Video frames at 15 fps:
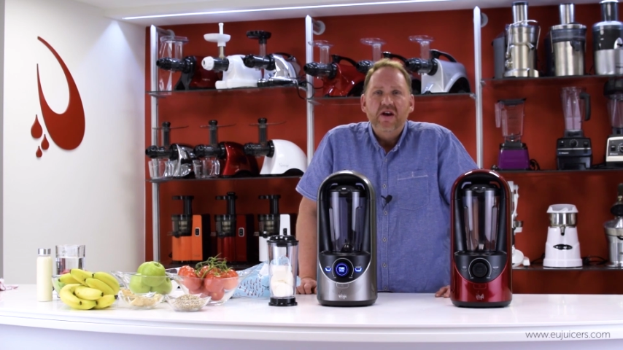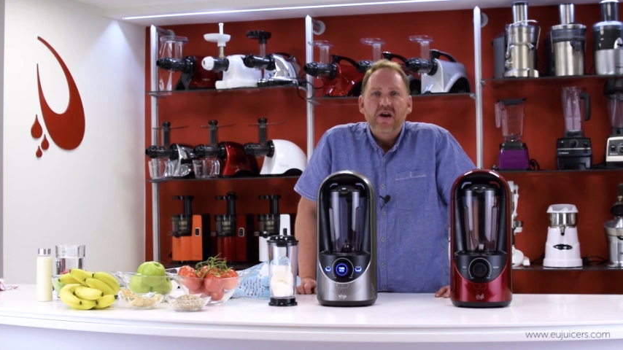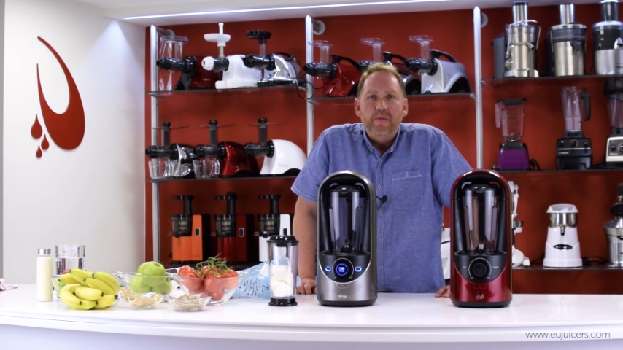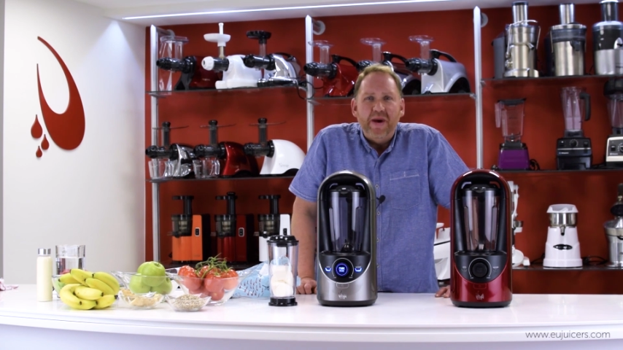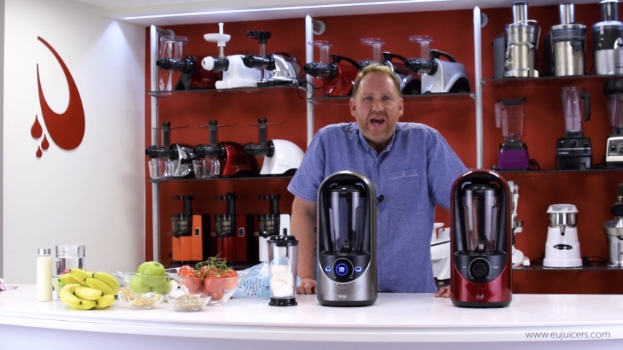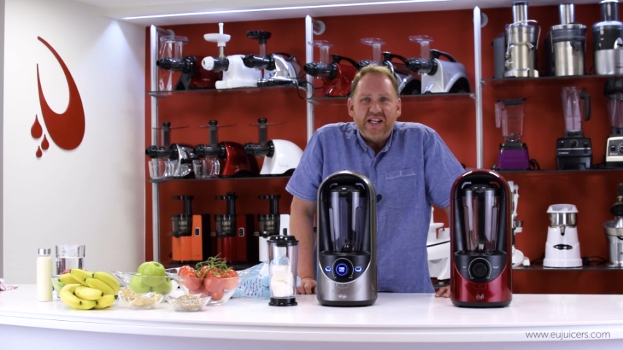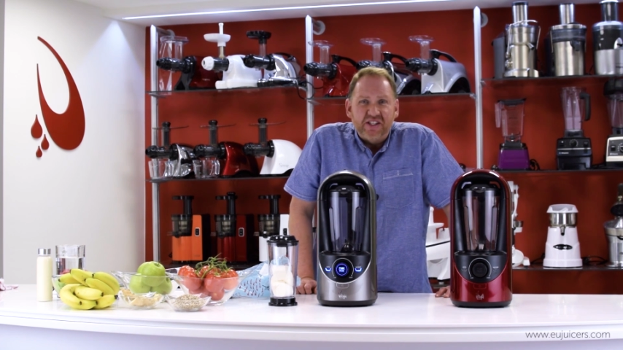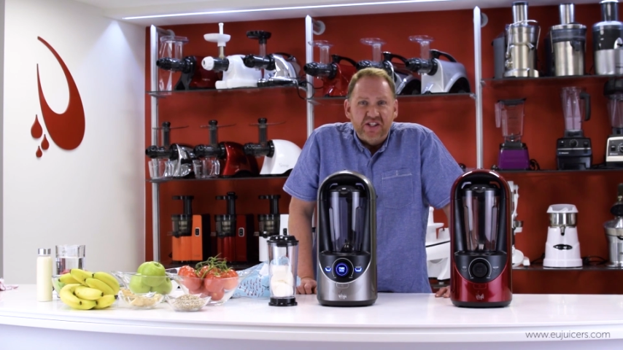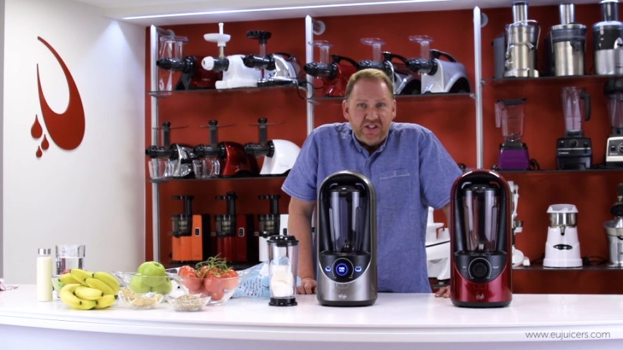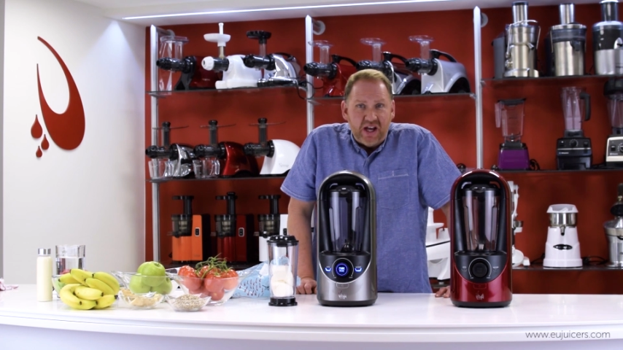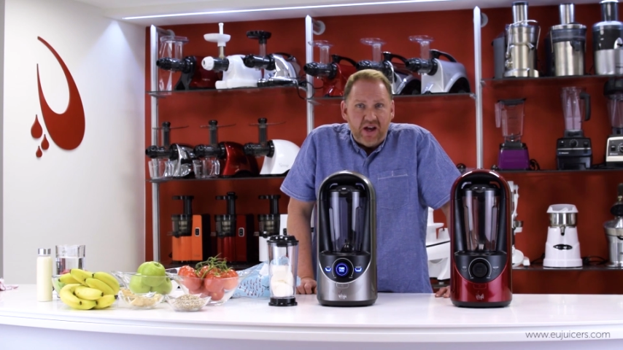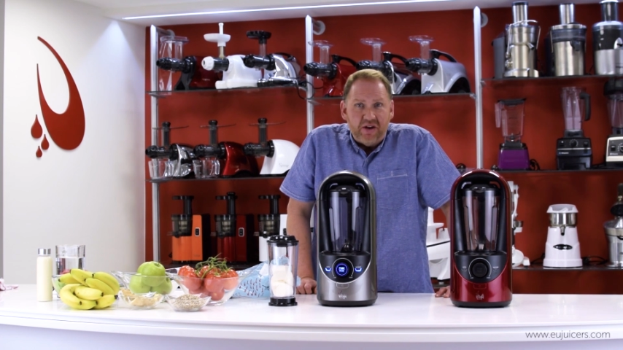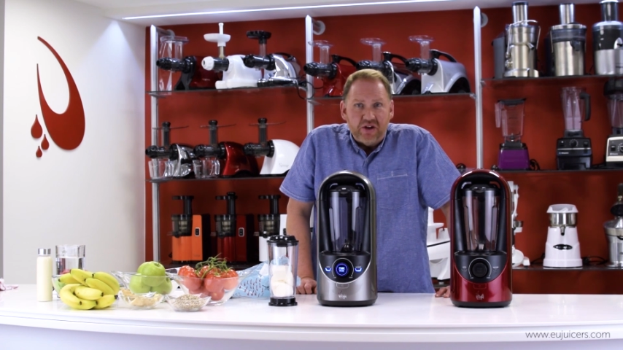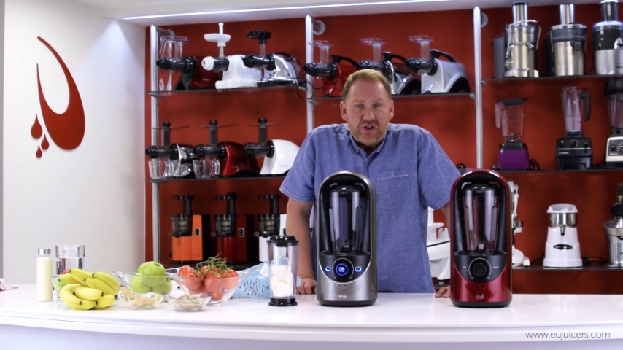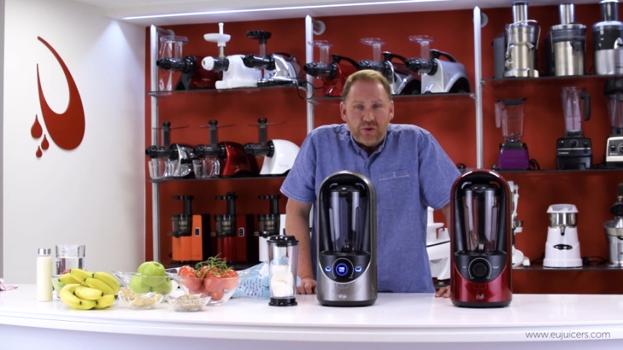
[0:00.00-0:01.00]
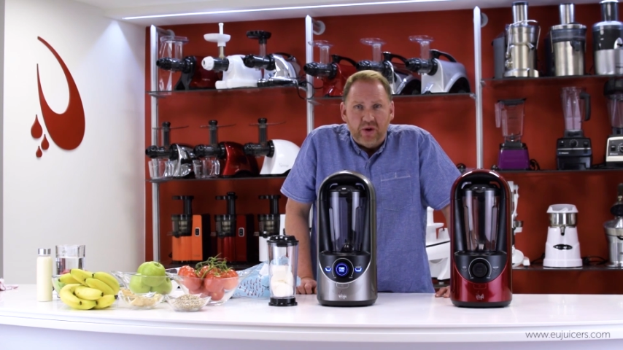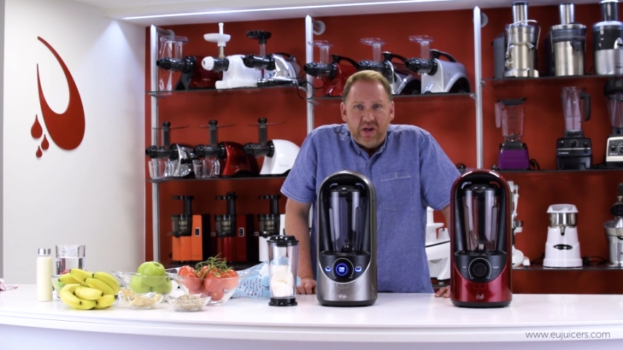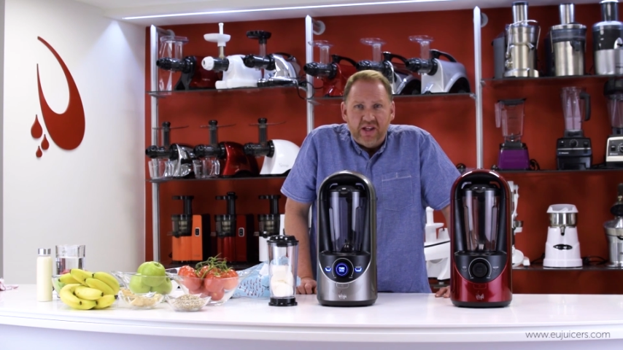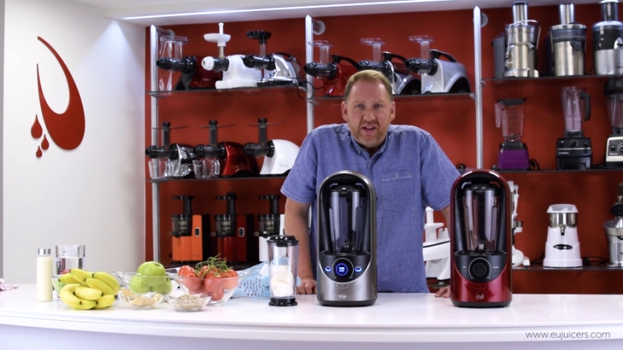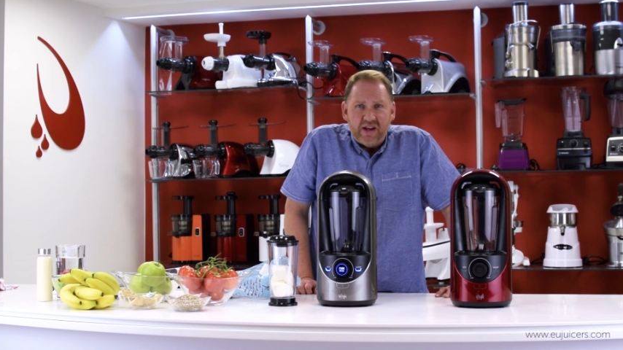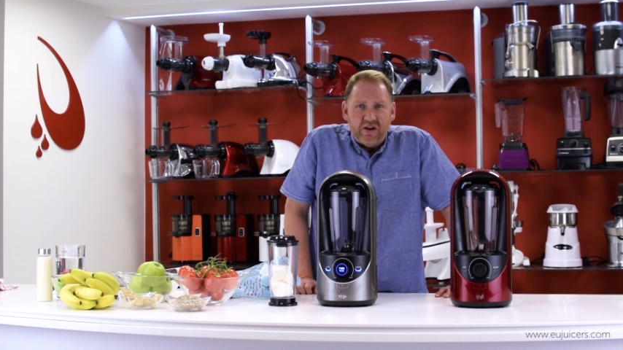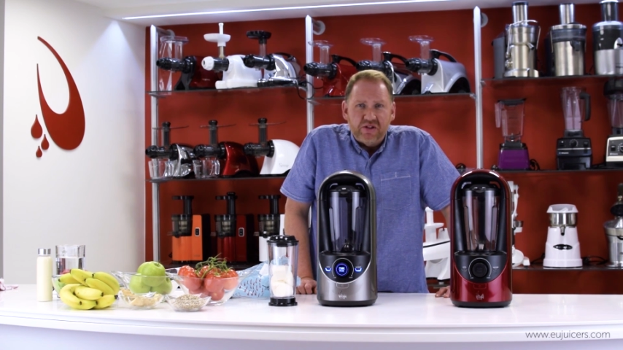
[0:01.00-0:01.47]
Maxes out at
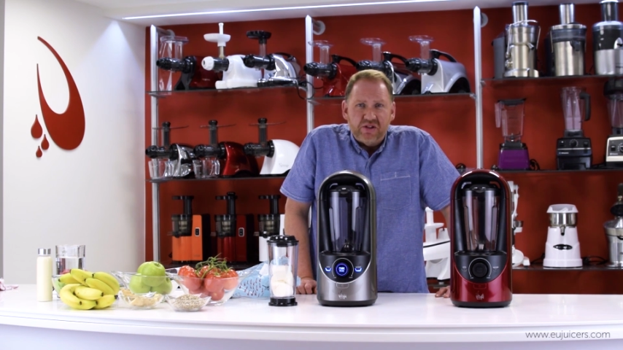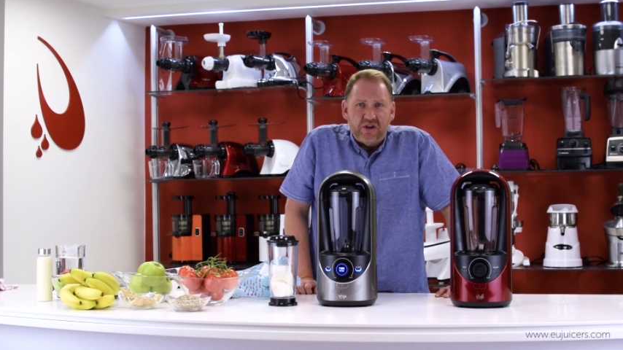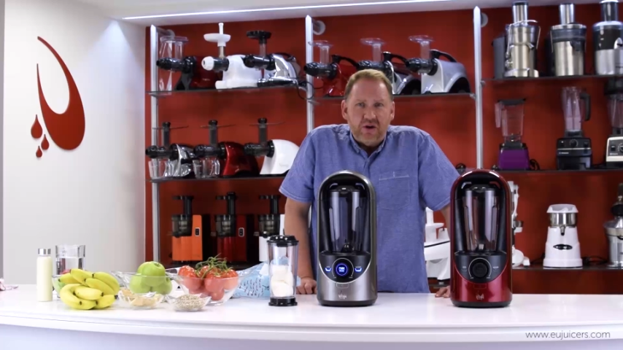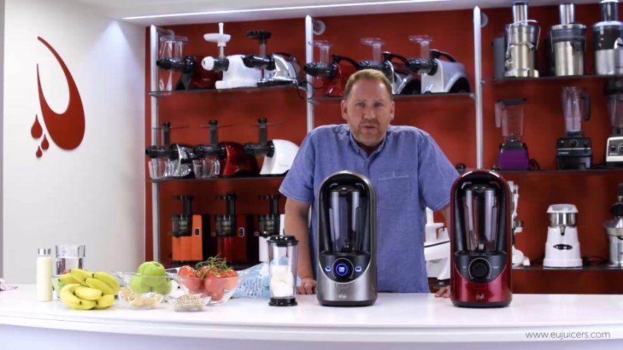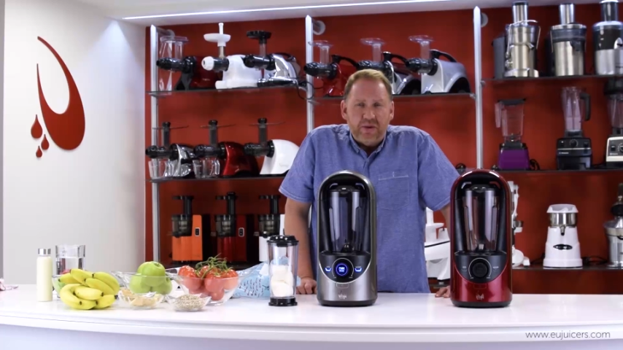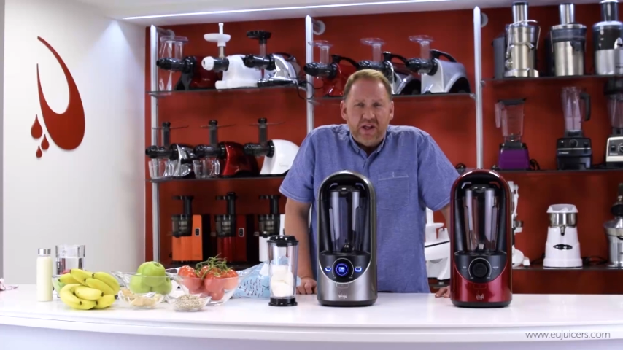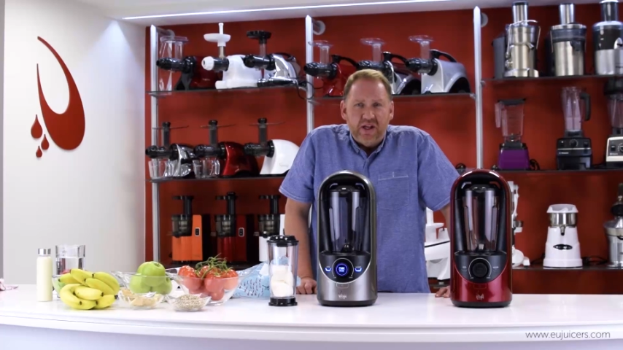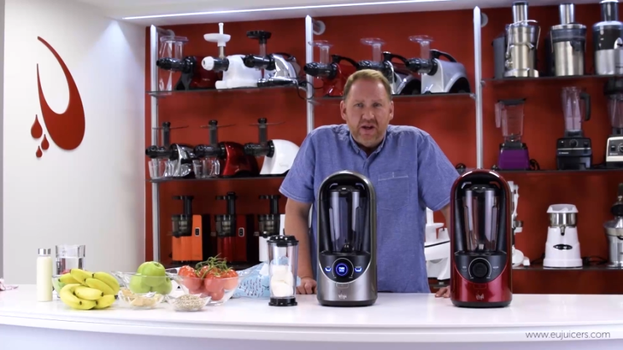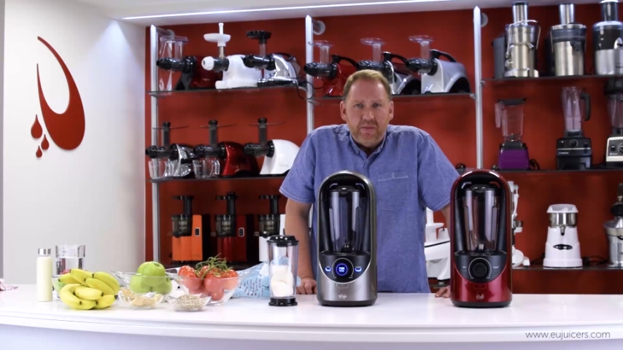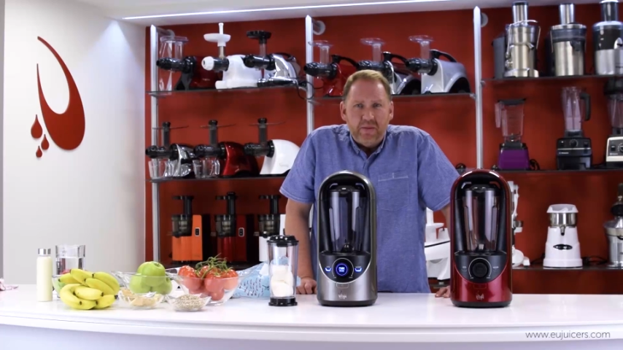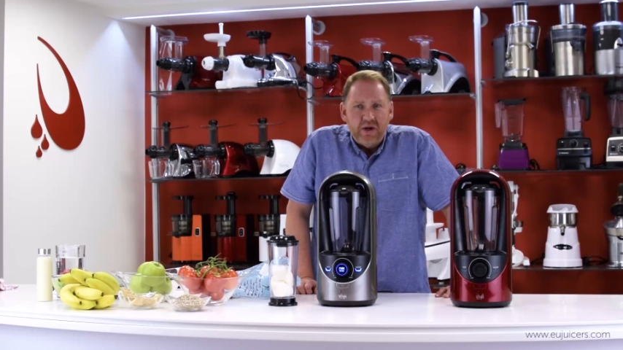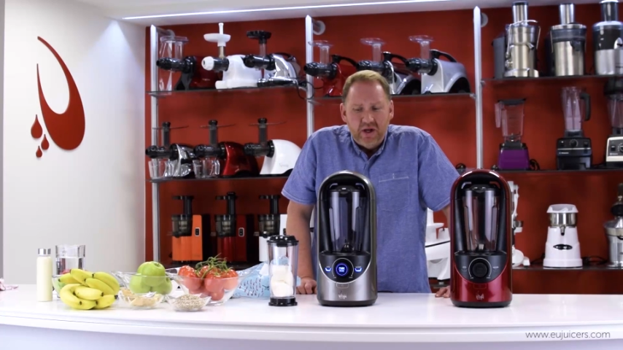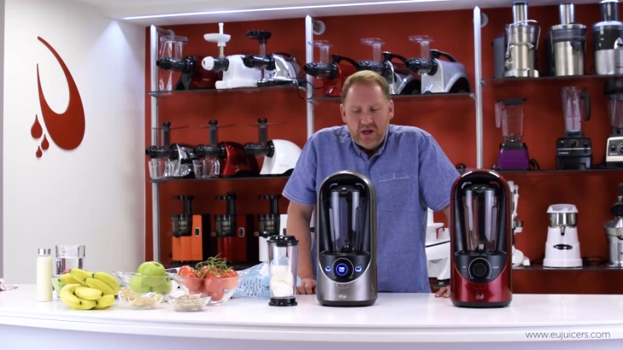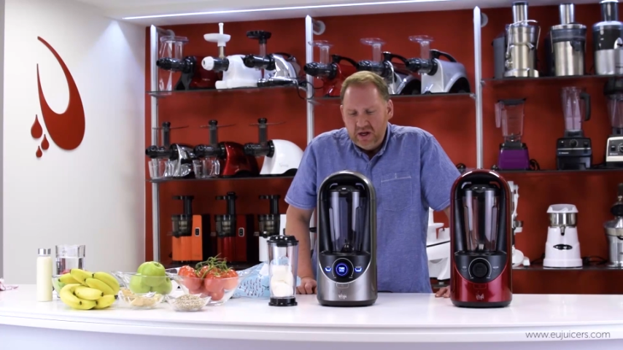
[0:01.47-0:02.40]
20,000 RPM,